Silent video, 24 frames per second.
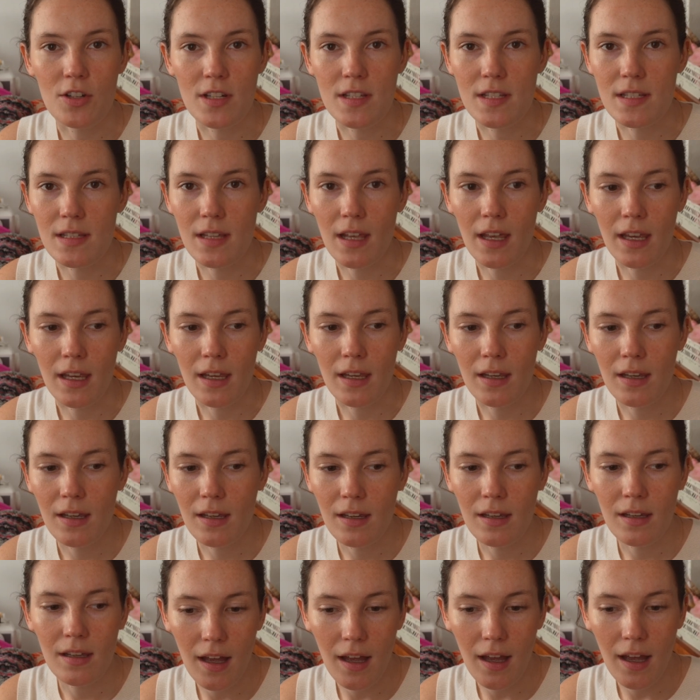It's
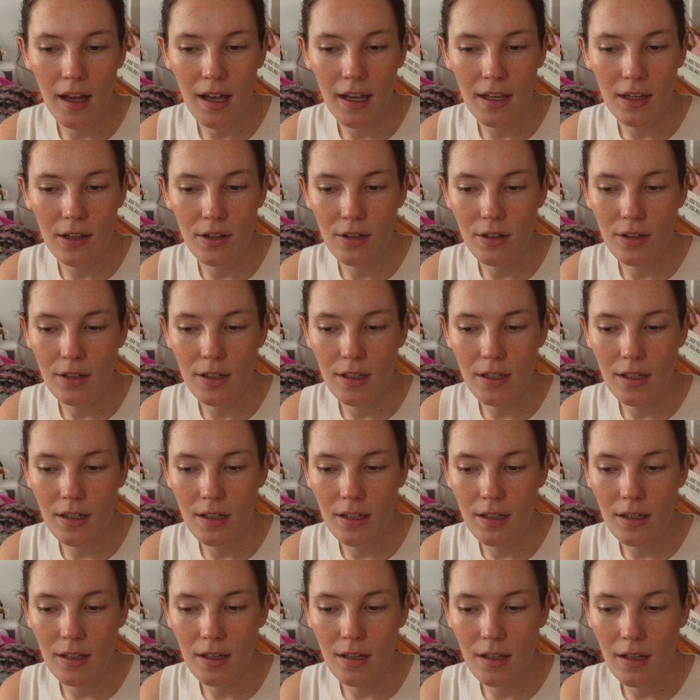like
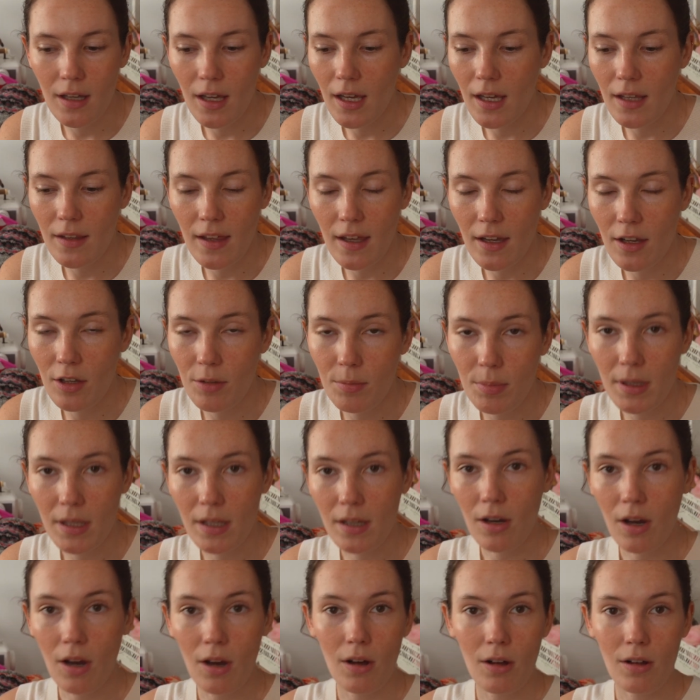that could be
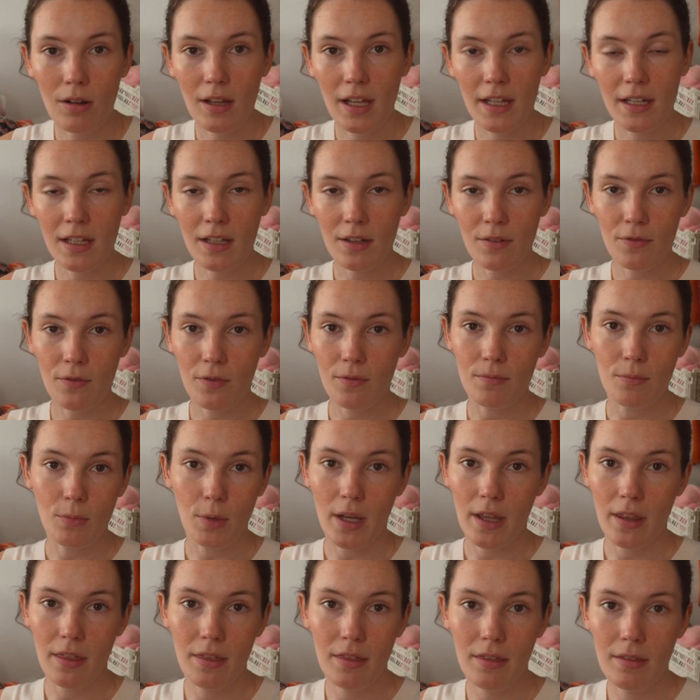all I knit
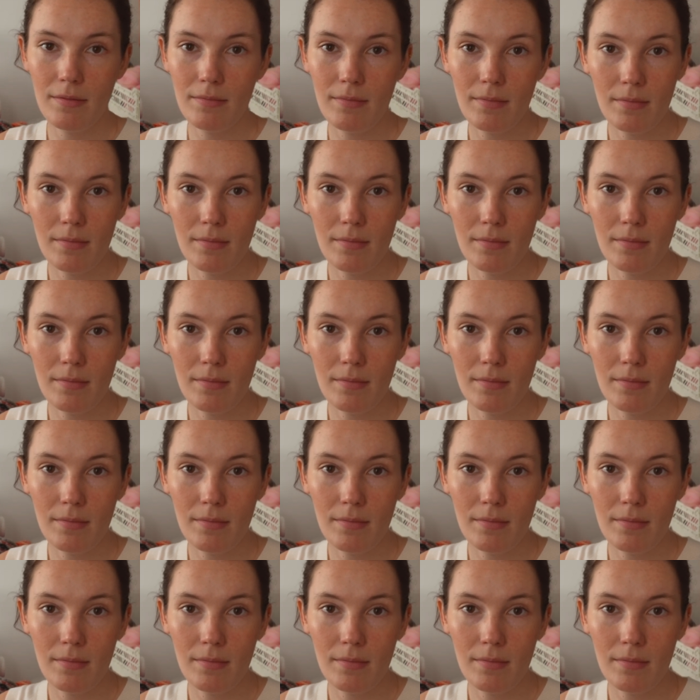with.